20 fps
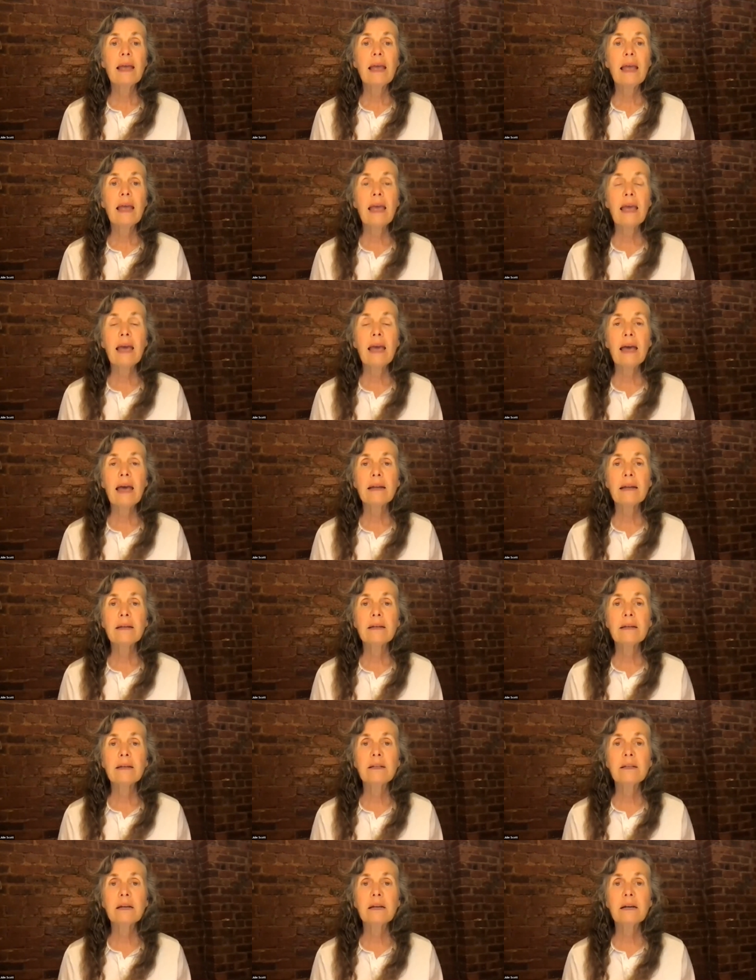
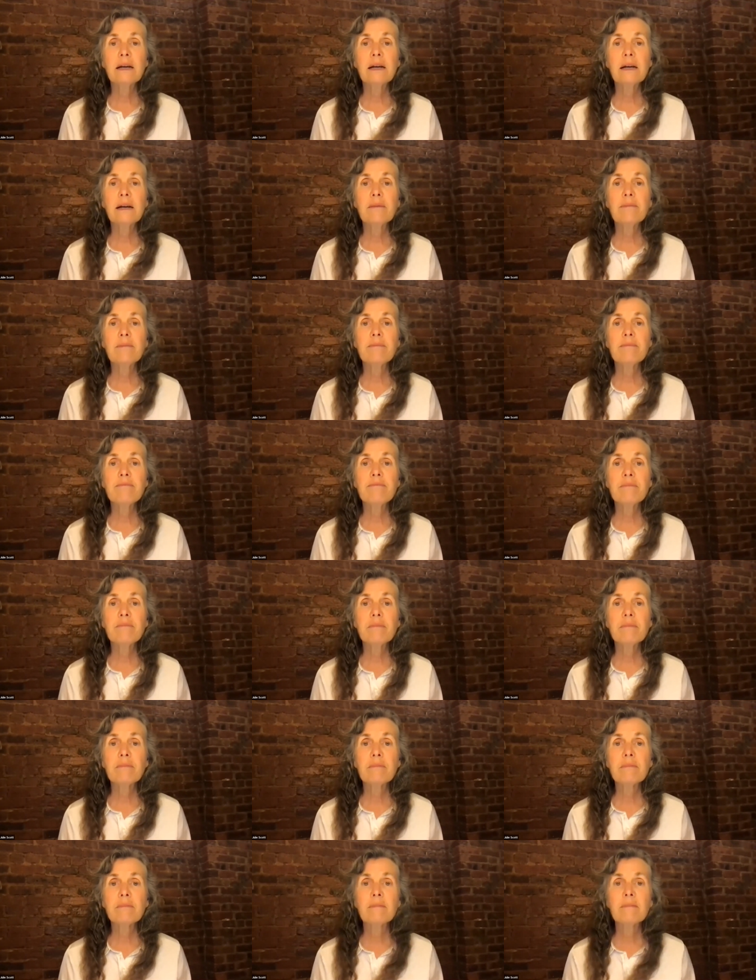And um,
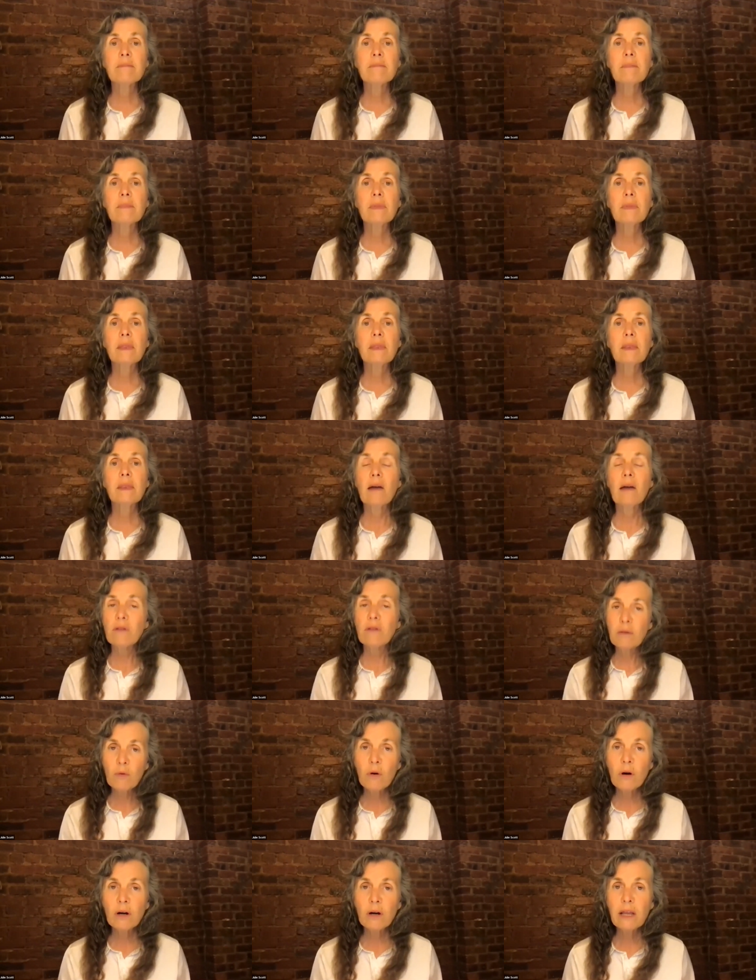every
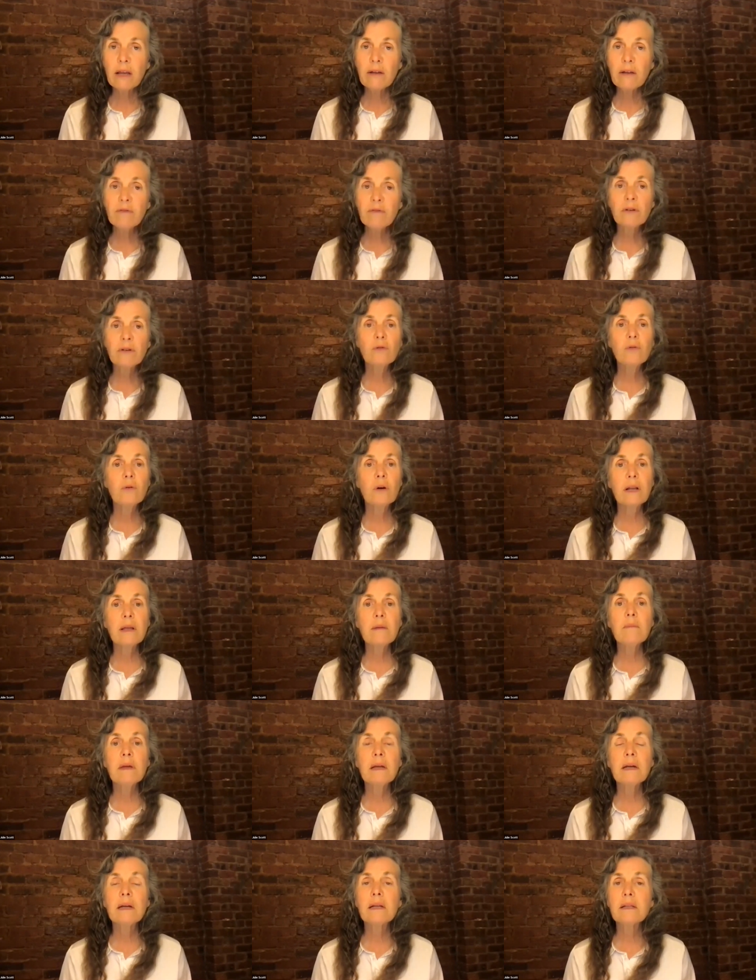morning for 20
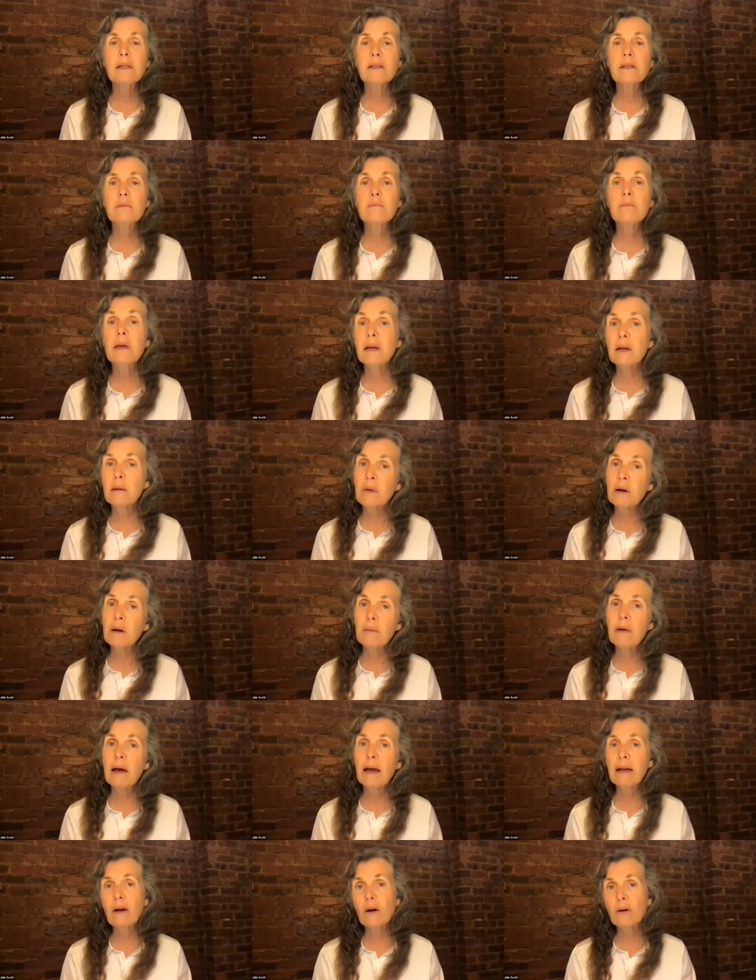minutes
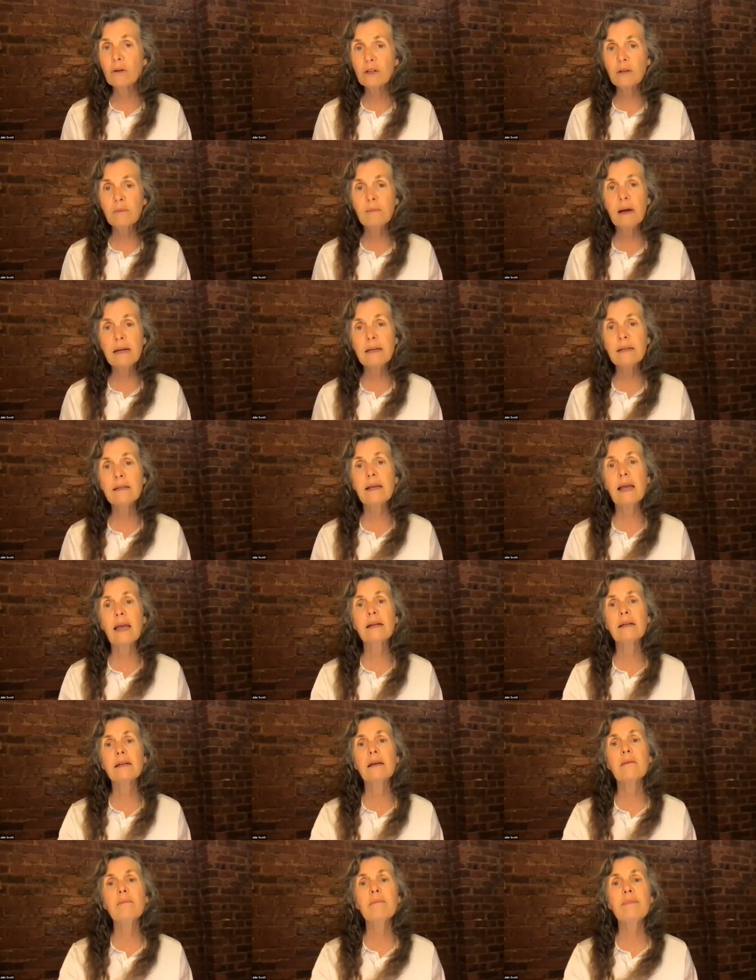minimum, I go to my
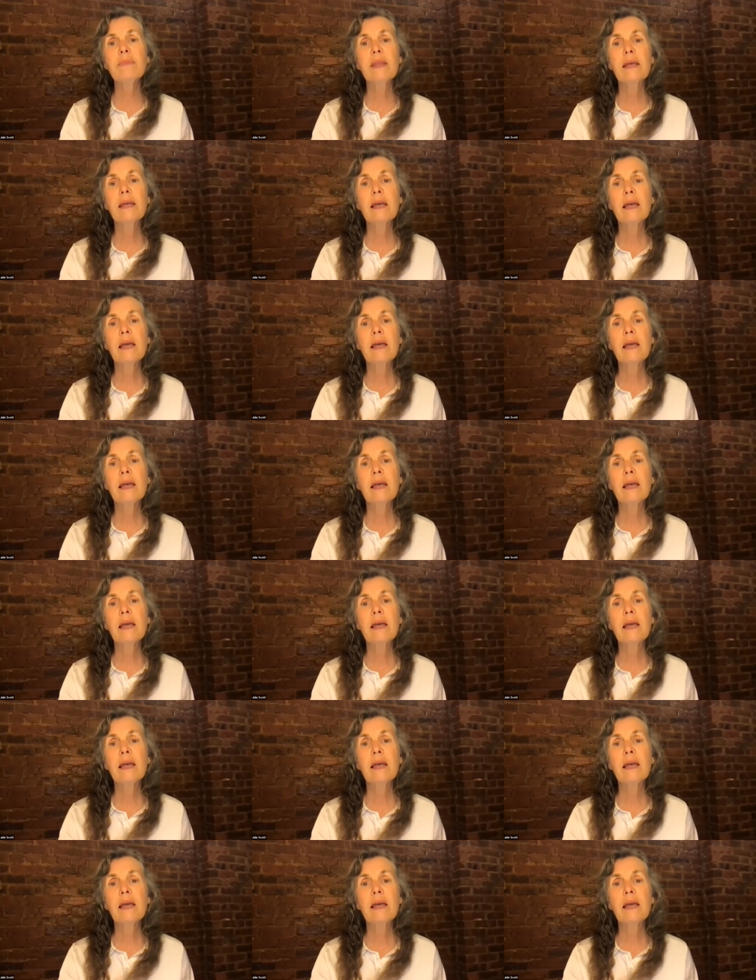sanctum